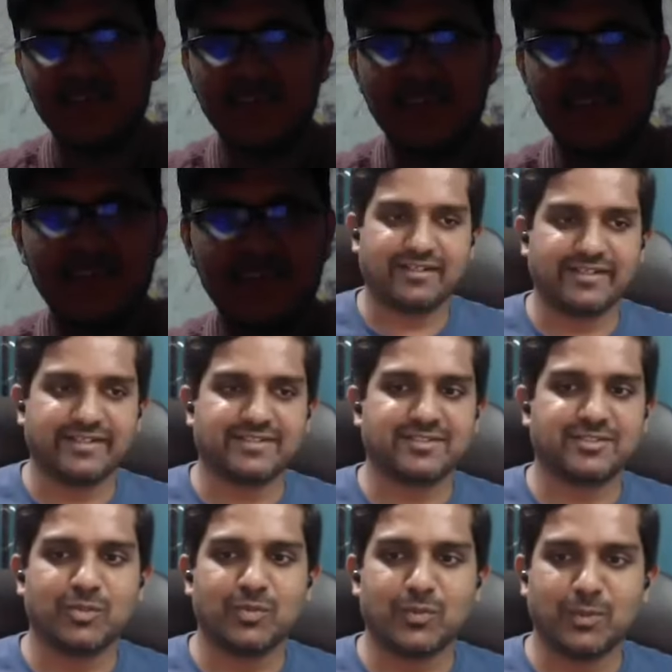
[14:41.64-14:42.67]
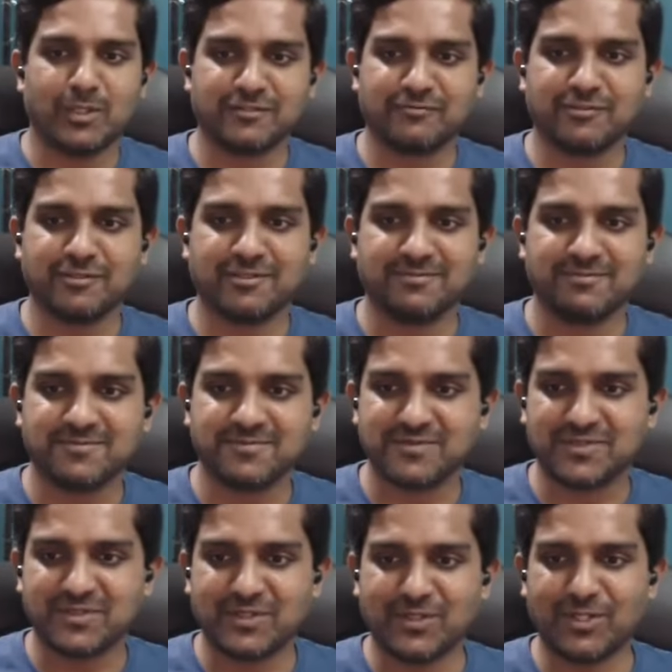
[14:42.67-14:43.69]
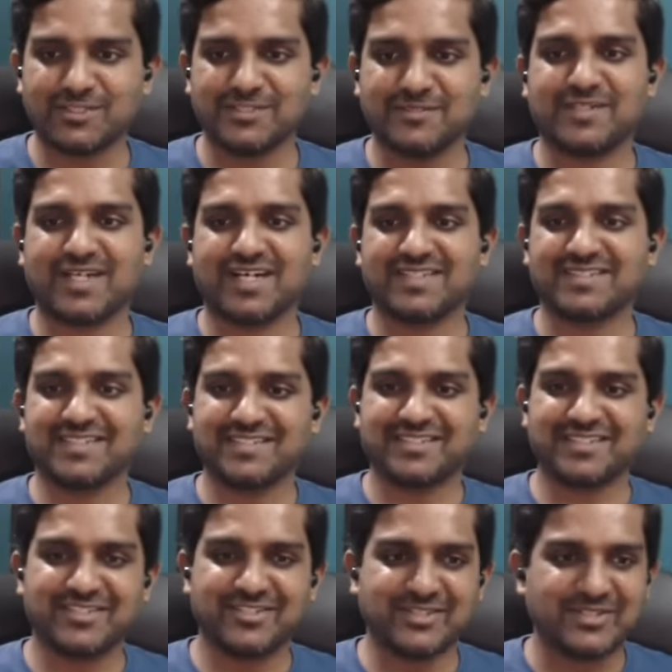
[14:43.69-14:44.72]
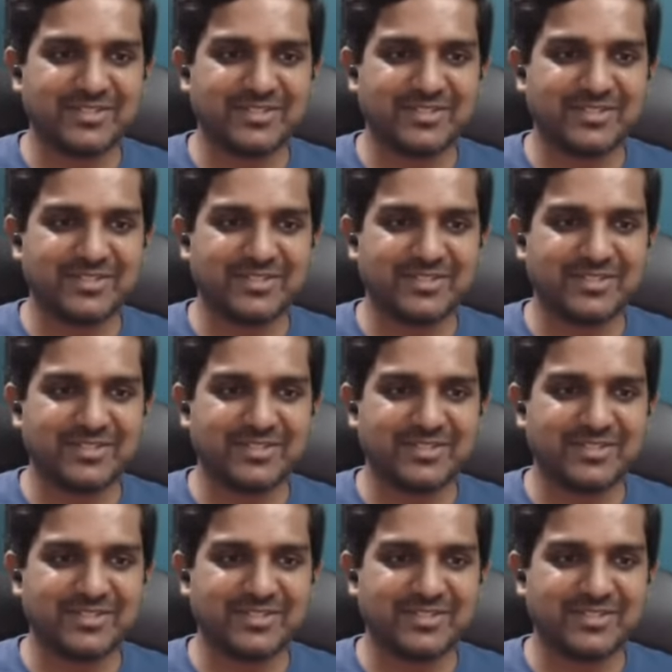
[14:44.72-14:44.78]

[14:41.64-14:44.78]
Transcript: That's great. Wonderful. Awesome, Karthik.